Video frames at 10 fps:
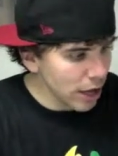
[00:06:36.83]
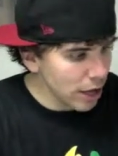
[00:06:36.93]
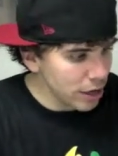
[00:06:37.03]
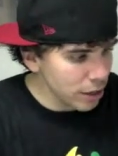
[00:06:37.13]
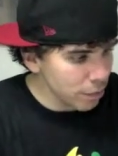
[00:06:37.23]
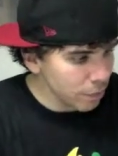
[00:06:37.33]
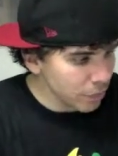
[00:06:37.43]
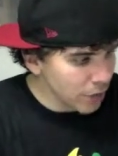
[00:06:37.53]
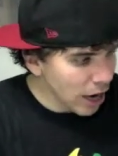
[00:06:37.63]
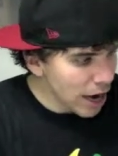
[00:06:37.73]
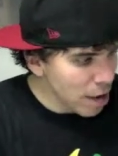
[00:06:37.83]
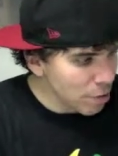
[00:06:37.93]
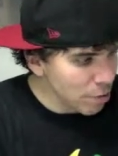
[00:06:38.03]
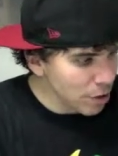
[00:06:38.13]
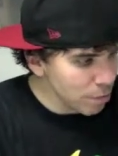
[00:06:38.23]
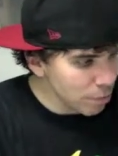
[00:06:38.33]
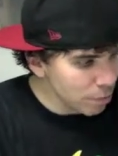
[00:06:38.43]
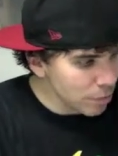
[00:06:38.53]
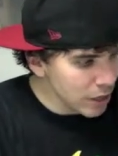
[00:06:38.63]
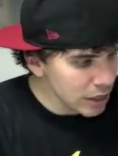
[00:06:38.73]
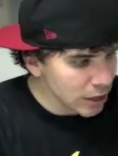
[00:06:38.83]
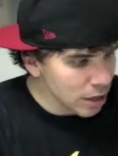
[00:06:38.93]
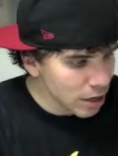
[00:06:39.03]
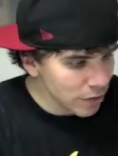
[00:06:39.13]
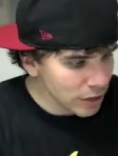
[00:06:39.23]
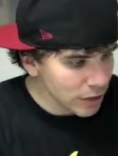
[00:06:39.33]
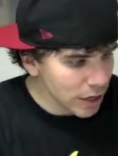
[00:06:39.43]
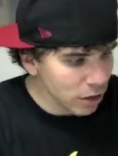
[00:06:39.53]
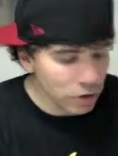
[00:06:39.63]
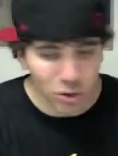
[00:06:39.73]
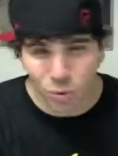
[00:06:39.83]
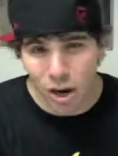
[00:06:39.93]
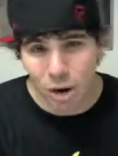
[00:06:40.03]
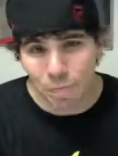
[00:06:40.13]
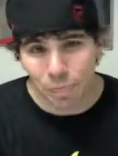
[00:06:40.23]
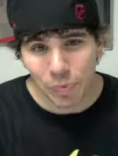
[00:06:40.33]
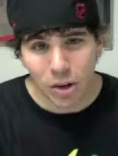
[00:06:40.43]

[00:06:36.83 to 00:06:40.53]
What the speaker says: And I happen to be decent enough at sales to where